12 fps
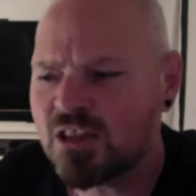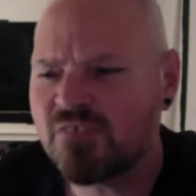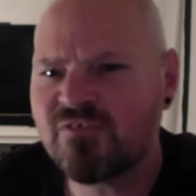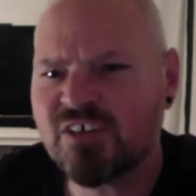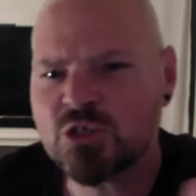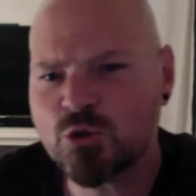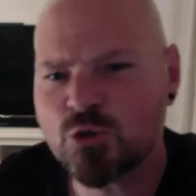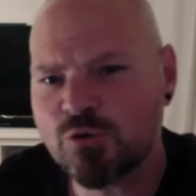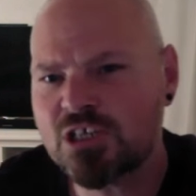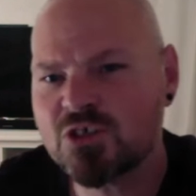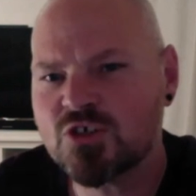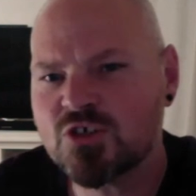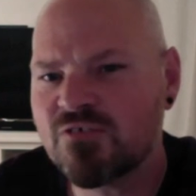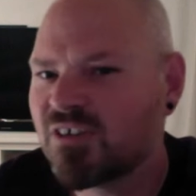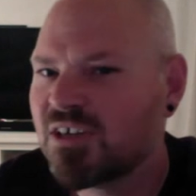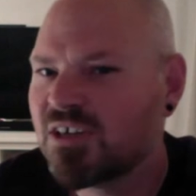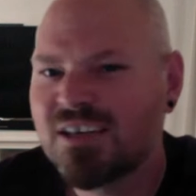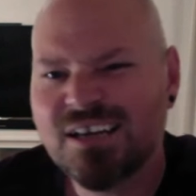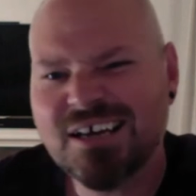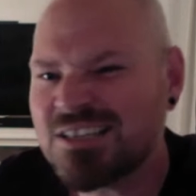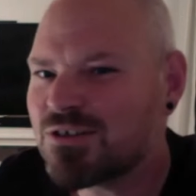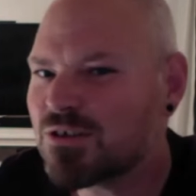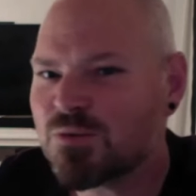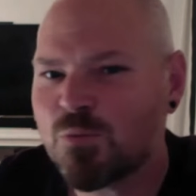the Victorian stuff and it
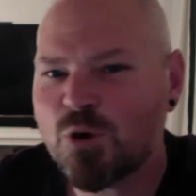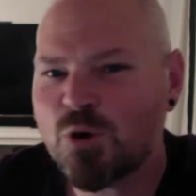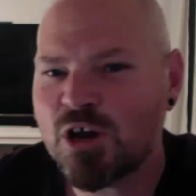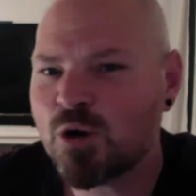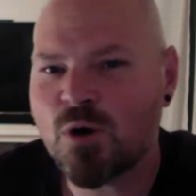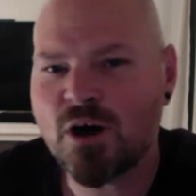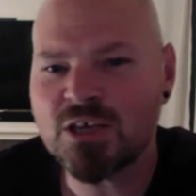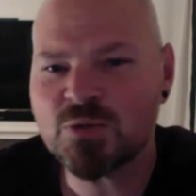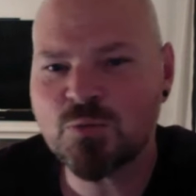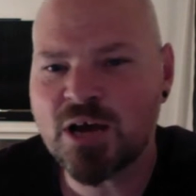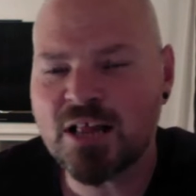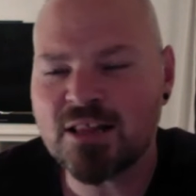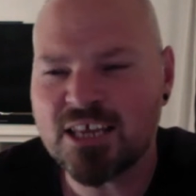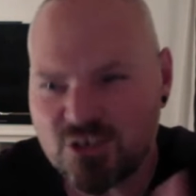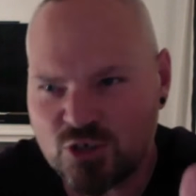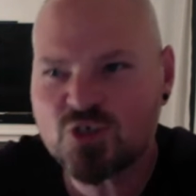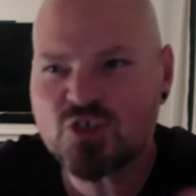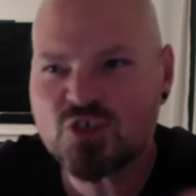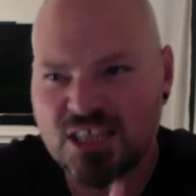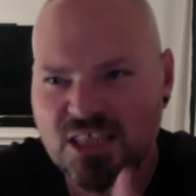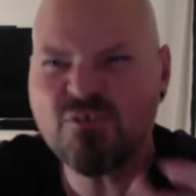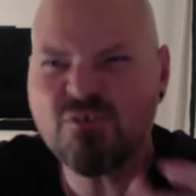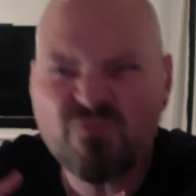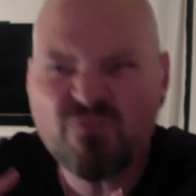doesn't work quite as well. It does need the
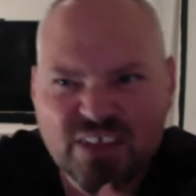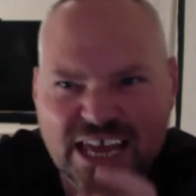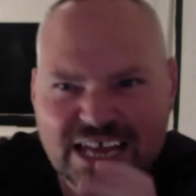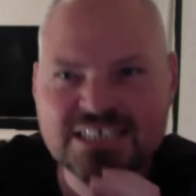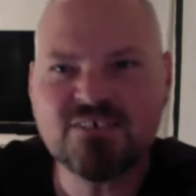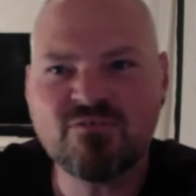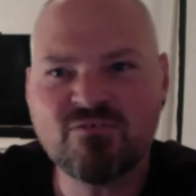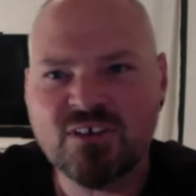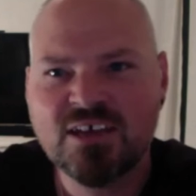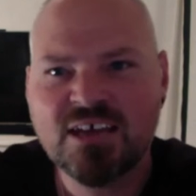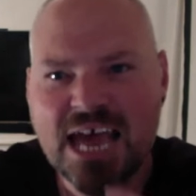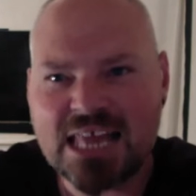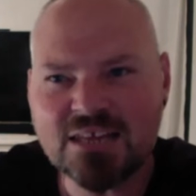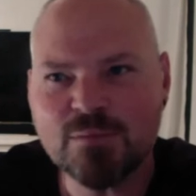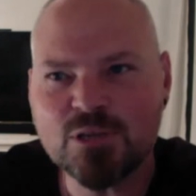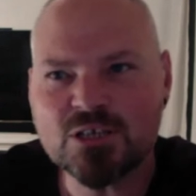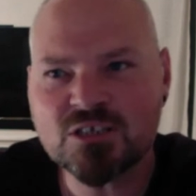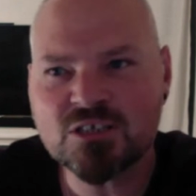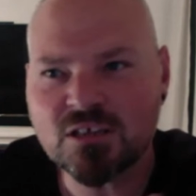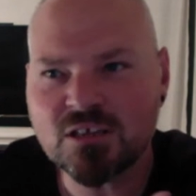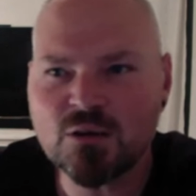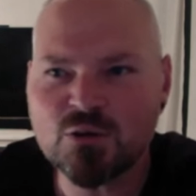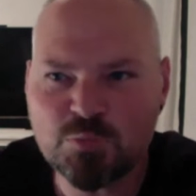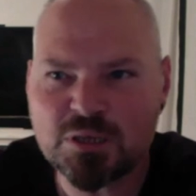reflective elements that
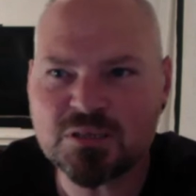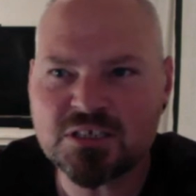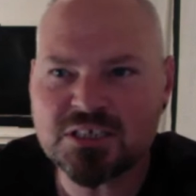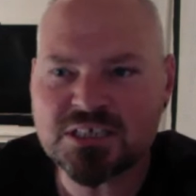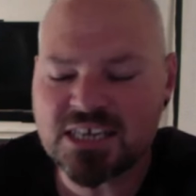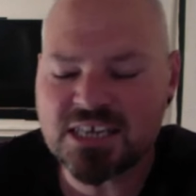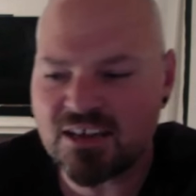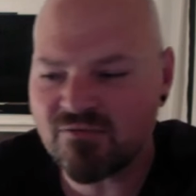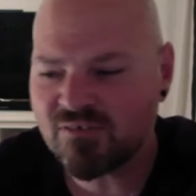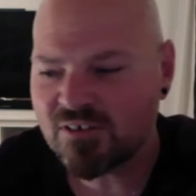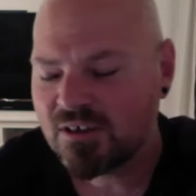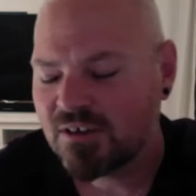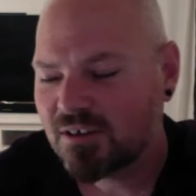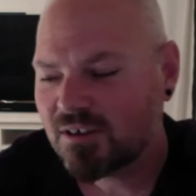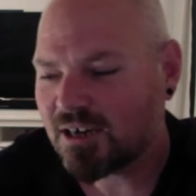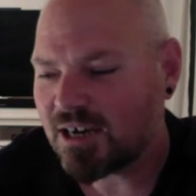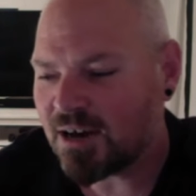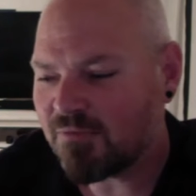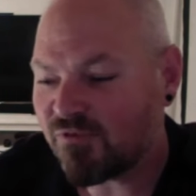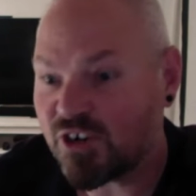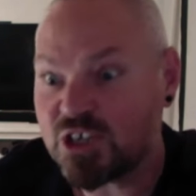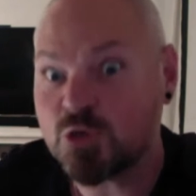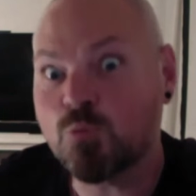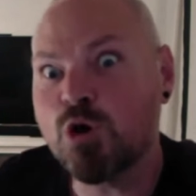those buildings give um, for
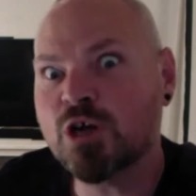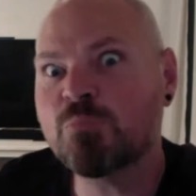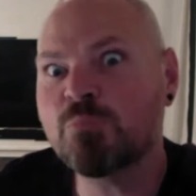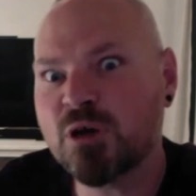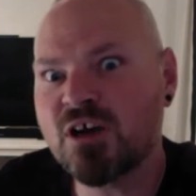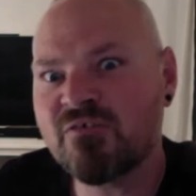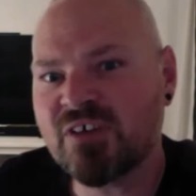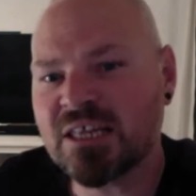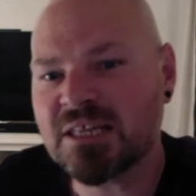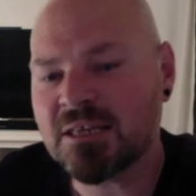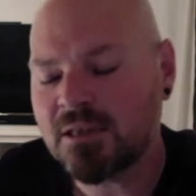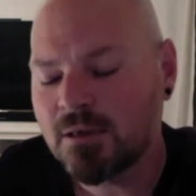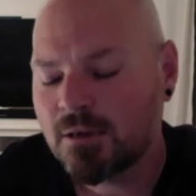it to work perfectly.